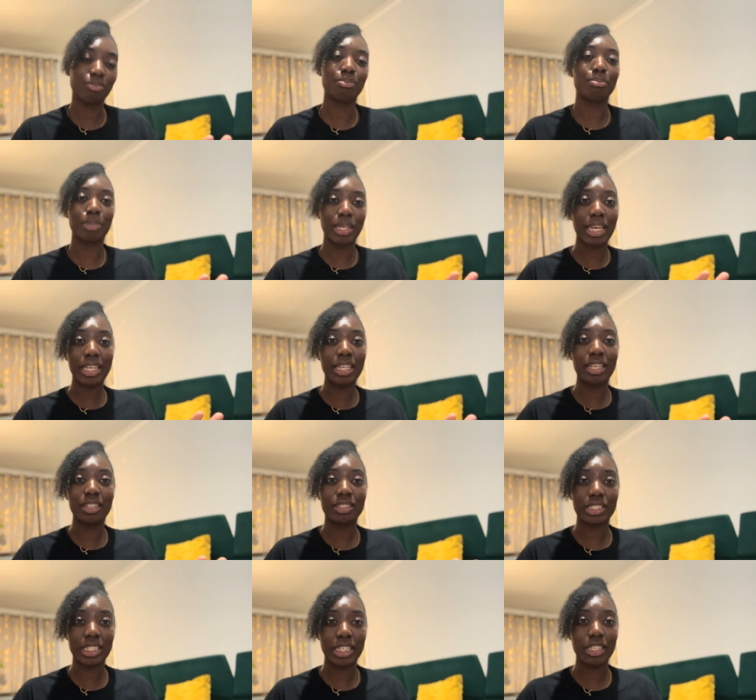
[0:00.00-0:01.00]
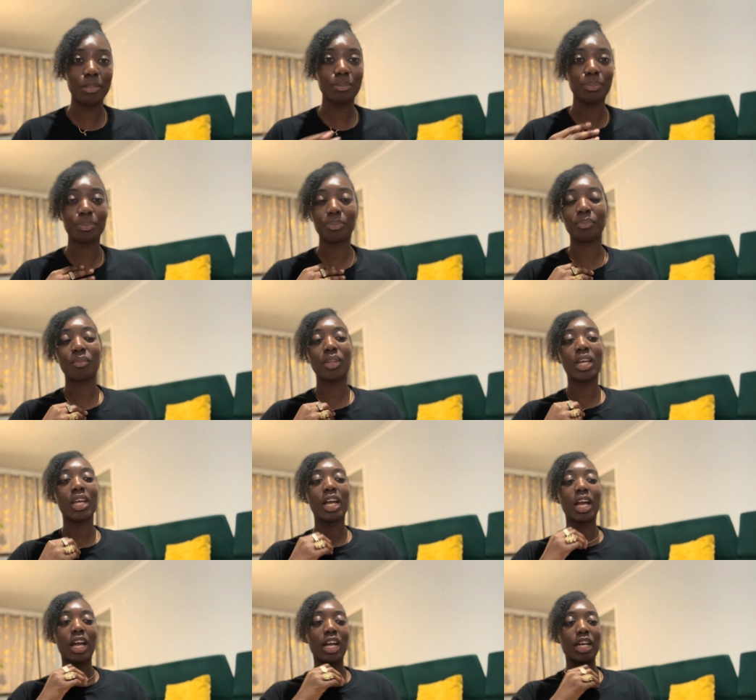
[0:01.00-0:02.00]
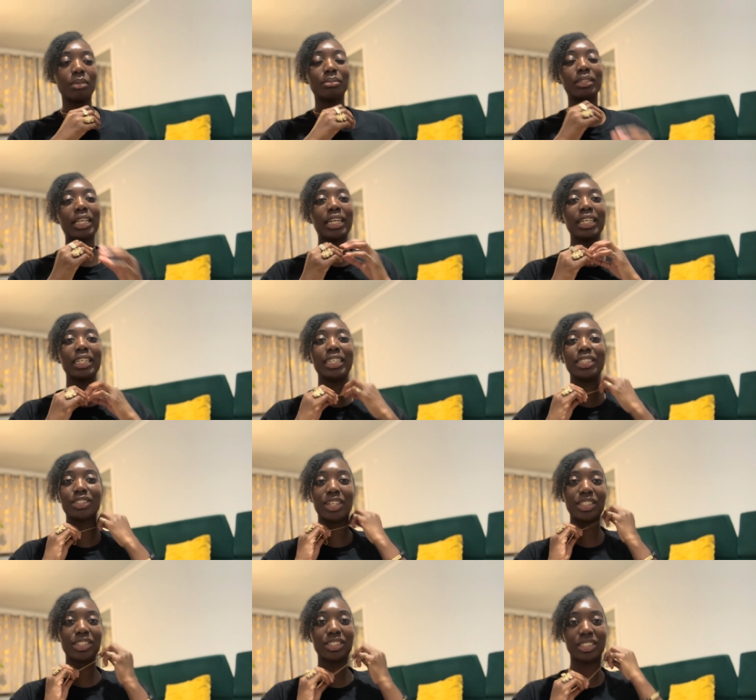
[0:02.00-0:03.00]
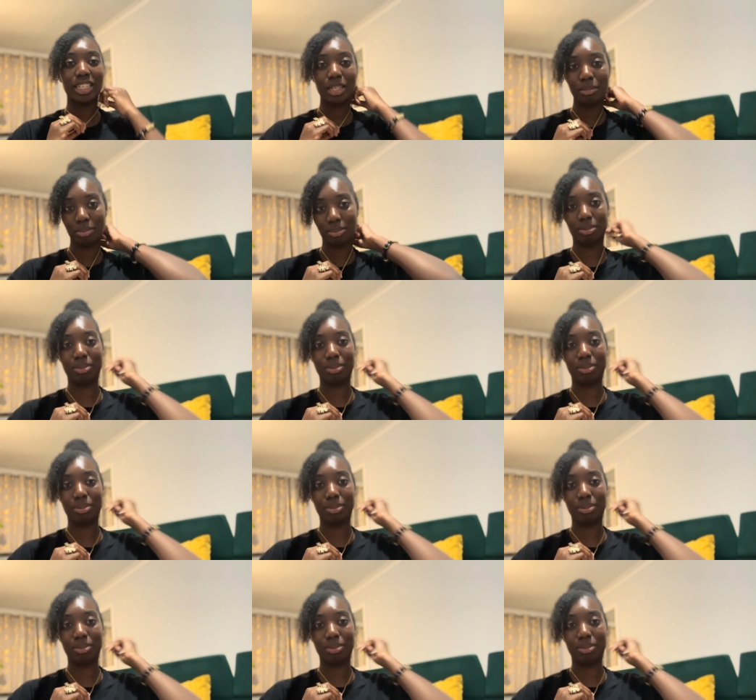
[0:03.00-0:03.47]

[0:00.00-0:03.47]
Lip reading: beginning tea. Secondly, so I just keep,